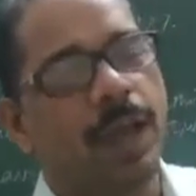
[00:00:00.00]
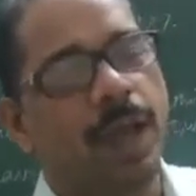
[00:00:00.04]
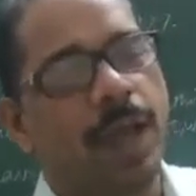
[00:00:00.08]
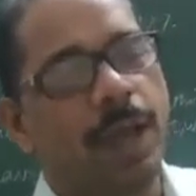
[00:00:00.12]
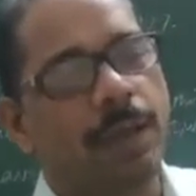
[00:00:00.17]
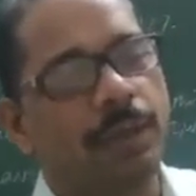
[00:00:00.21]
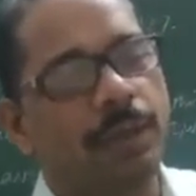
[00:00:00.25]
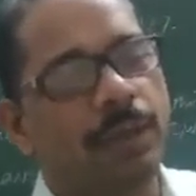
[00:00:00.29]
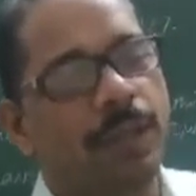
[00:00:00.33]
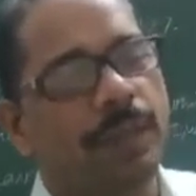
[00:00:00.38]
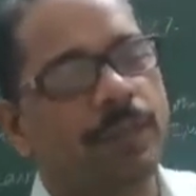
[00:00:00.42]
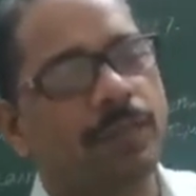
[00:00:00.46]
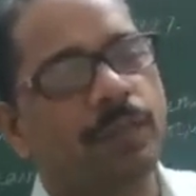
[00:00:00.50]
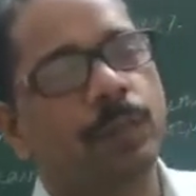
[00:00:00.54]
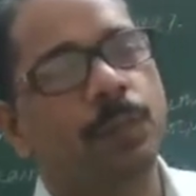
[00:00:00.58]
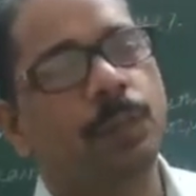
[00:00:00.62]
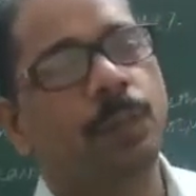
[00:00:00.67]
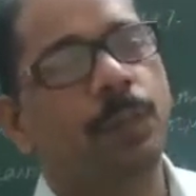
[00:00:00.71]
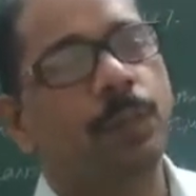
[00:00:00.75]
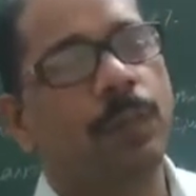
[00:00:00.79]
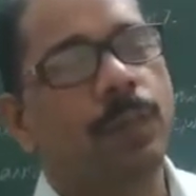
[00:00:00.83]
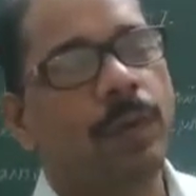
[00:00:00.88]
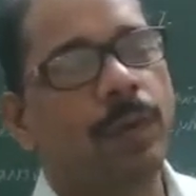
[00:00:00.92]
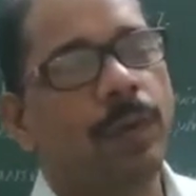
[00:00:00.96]
I'm just
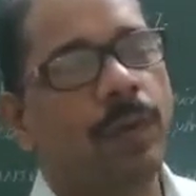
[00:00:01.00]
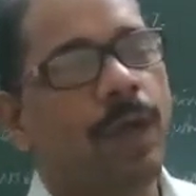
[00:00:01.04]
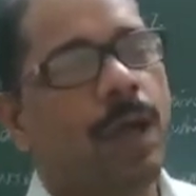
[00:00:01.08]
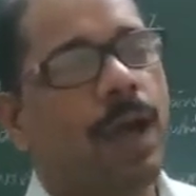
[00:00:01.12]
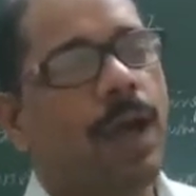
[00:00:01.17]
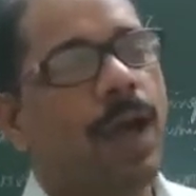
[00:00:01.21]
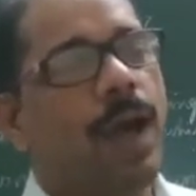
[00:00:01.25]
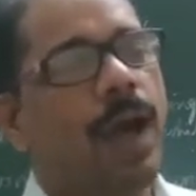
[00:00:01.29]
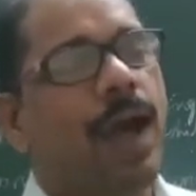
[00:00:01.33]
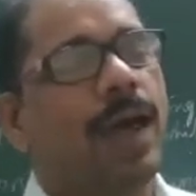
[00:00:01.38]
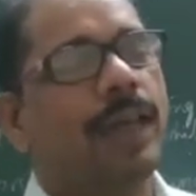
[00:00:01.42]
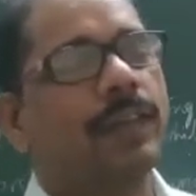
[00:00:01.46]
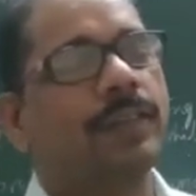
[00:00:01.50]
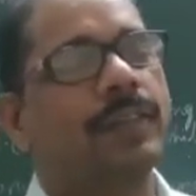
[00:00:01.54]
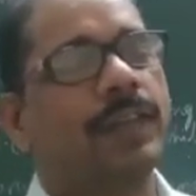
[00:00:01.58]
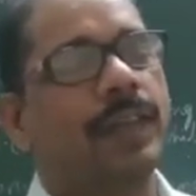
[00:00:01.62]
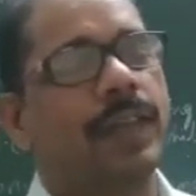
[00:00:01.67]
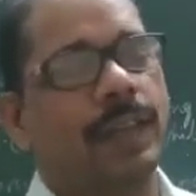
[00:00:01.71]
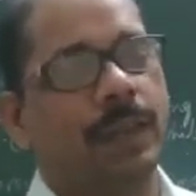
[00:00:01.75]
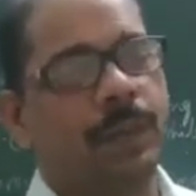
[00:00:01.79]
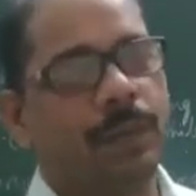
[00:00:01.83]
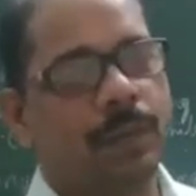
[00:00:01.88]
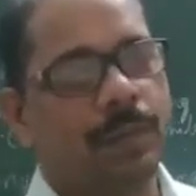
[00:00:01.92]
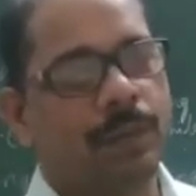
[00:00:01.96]

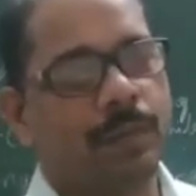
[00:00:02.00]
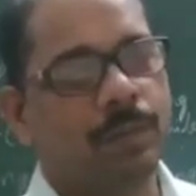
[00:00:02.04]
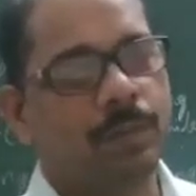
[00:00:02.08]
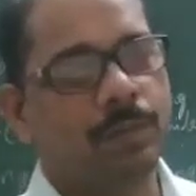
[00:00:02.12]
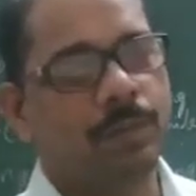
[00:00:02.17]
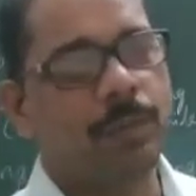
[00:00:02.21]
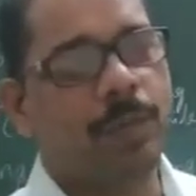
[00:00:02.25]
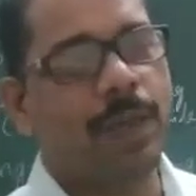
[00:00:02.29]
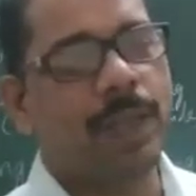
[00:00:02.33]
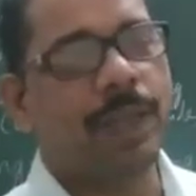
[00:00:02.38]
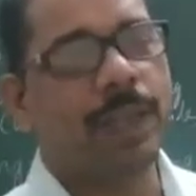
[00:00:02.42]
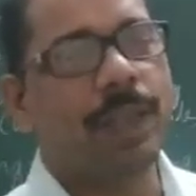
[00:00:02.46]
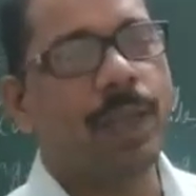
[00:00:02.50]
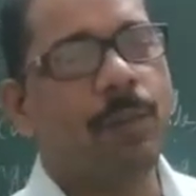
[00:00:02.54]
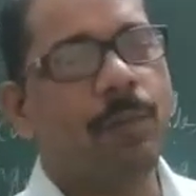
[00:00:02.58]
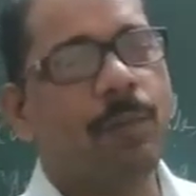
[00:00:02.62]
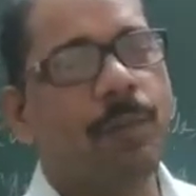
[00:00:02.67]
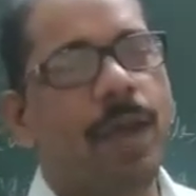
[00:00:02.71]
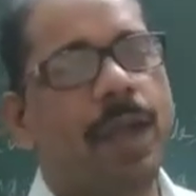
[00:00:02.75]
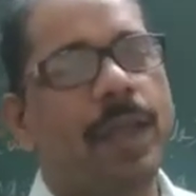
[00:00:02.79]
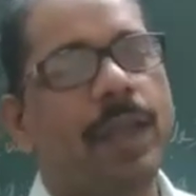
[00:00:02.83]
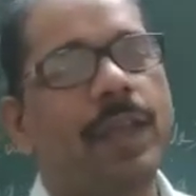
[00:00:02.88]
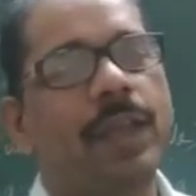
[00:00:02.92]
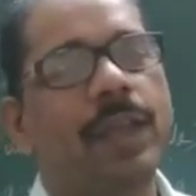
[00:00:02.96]
asking, making
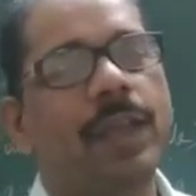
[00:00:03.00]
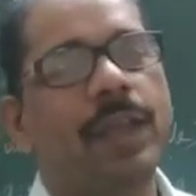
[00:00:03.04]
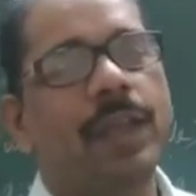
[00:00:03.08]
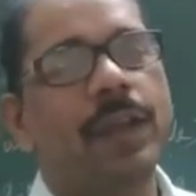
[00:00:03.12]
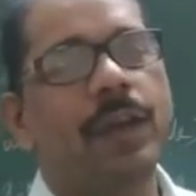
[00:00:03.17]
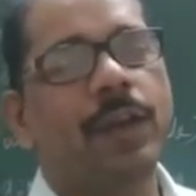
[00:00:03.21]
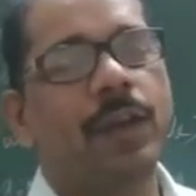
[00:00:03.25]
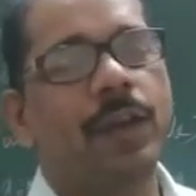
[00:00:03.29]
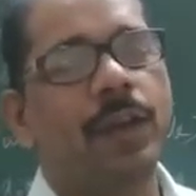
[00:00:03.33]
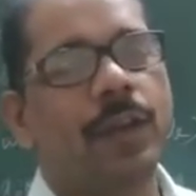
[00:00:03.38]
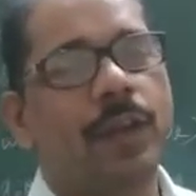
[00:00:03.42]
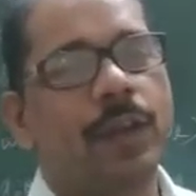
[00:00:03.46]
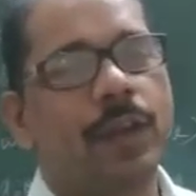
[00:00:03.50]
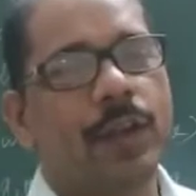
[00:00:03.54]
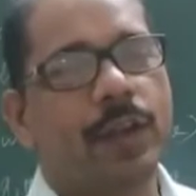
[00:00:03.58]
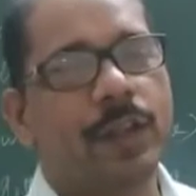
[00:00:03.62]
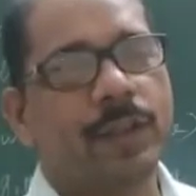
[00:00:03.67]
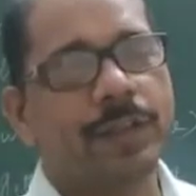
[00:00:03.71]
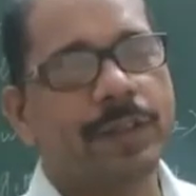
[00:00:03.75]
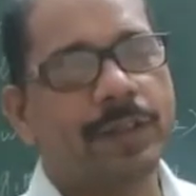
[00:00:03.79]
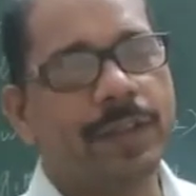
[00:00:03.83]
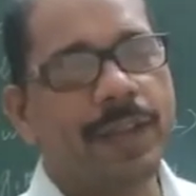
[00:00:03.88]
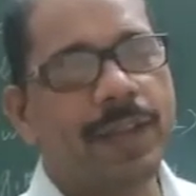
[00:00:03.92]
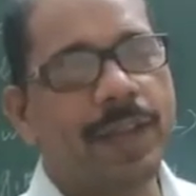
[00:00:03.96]
my
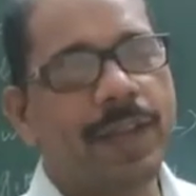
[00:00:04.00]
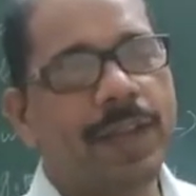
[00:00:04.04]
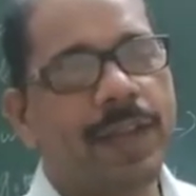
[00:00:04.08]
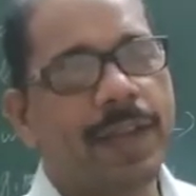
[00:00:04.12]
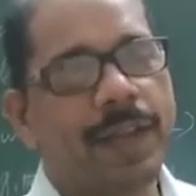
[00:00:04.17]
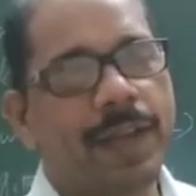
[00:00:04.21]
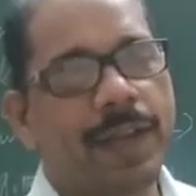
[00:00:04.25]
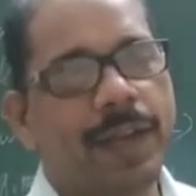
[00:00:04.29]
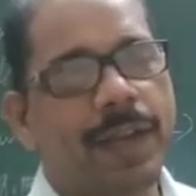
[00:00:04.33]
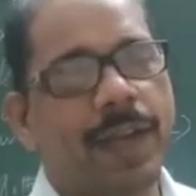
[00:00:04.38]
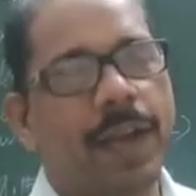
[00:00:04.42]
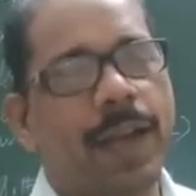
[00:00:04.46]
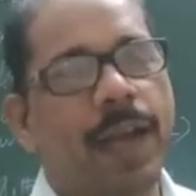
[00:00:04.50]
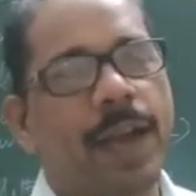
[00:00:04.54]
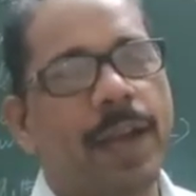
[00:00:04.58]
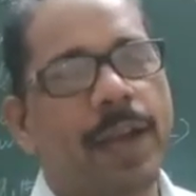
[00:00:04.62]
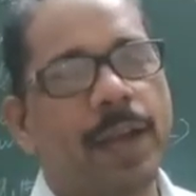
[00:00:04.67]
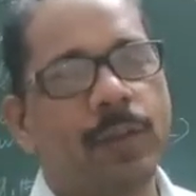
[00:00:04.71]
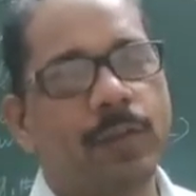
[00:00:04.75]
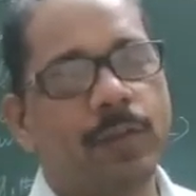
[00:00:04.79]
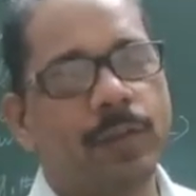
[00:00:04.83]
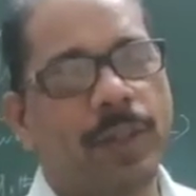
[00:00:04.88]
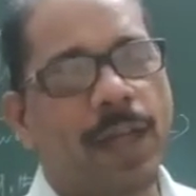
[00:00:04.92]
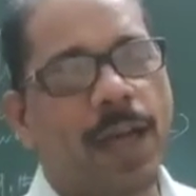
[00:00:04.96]
request
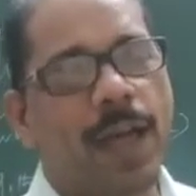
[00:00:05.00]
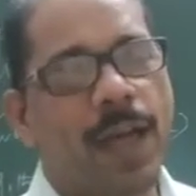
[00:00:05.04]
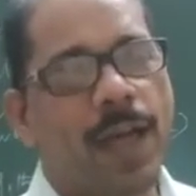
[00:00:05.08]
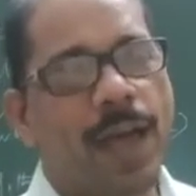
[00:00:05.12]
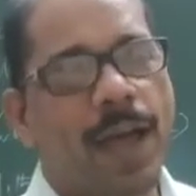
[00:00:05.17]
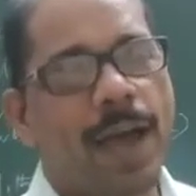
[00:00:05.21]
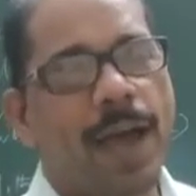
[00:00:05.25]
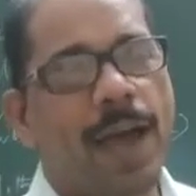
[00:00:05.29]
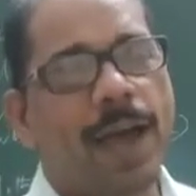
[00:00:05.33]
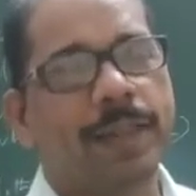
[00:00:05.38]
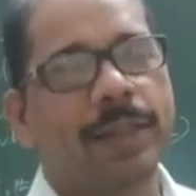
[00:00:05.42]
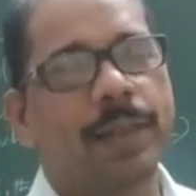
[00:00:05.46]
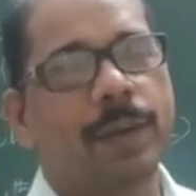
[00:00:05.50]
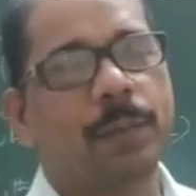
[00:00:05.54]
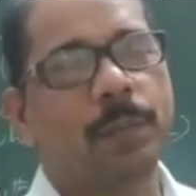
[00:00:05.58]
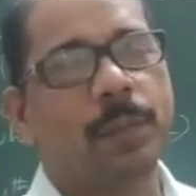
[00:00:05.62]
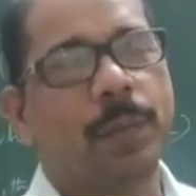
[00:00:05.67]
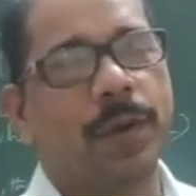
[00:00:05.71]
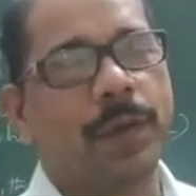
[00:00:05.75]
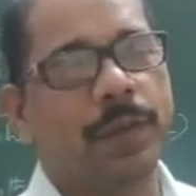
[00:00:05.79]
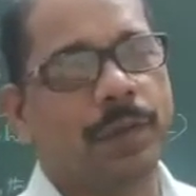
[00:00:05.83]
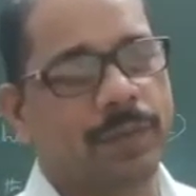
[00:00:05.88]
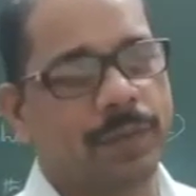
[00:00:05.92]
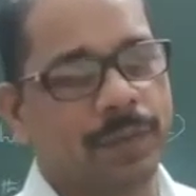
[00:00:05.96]
heard to the other
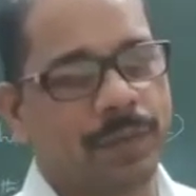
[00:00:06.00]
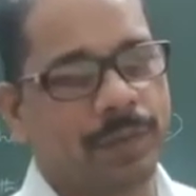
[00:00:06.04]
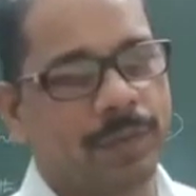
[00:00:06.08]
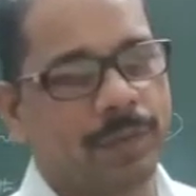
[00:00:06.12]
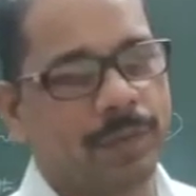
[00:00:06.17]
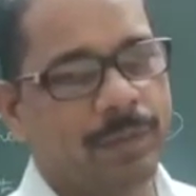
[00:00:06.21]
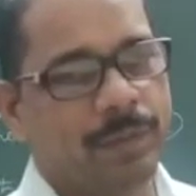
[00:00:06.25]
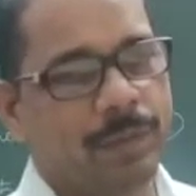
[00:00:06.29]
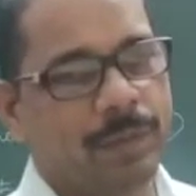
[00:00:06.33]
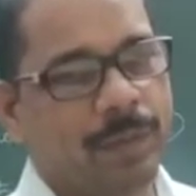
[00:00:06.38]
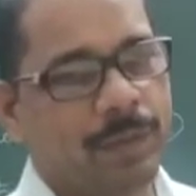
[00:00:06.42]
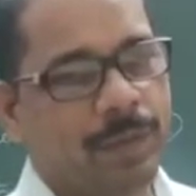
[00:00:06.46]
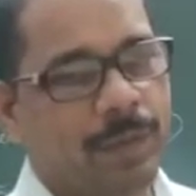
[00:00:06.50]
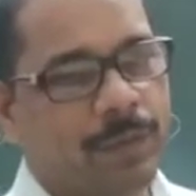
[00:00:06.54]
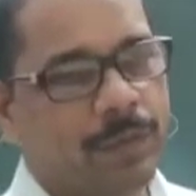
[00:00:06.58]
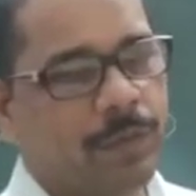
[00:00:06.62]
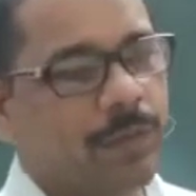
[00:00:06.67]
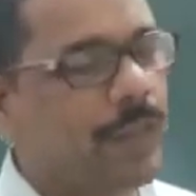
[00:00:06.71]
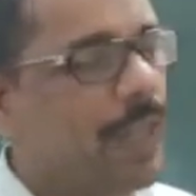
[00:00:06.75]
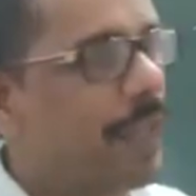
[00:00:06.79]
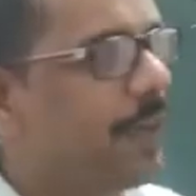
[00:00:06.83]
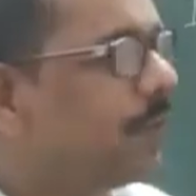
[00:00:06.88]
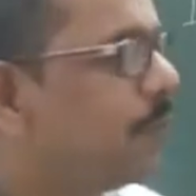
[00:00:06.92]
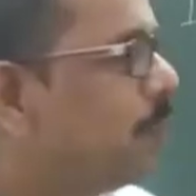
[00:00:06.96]
person.
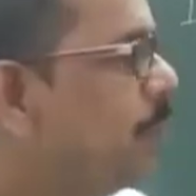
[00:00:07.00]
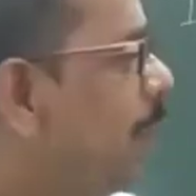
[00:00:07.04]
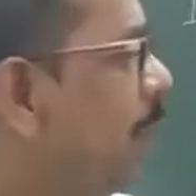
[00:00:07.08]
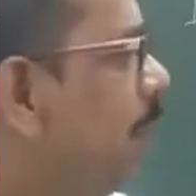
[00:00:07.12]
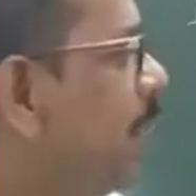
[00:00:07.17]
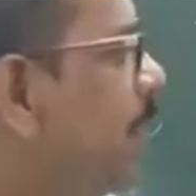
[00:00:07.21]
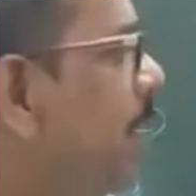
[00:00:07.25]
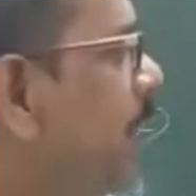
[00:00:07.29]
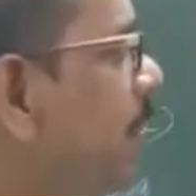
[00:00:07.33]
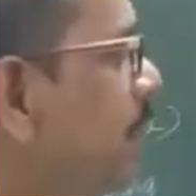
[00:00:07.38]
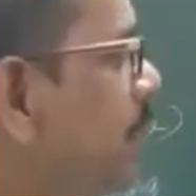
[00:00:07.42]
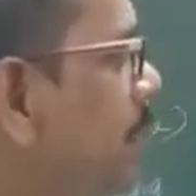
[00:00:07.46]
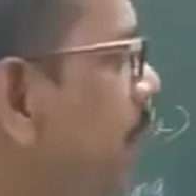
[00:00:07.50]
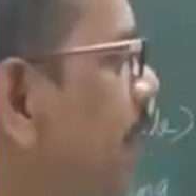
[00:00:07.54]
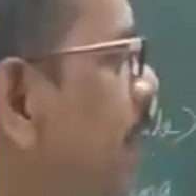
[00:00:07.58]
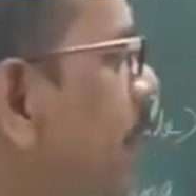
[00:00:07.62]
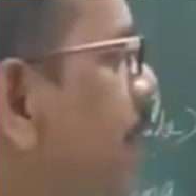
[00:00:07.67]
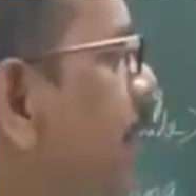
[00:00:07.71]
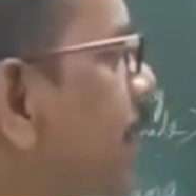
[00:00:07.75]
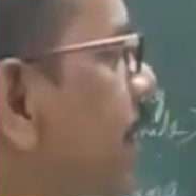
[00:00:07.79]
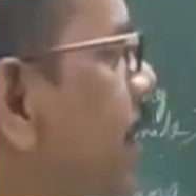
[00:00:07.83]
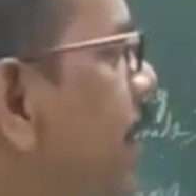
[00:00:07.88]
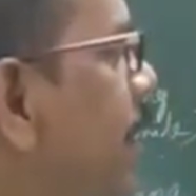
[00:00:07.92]
So that is one reason.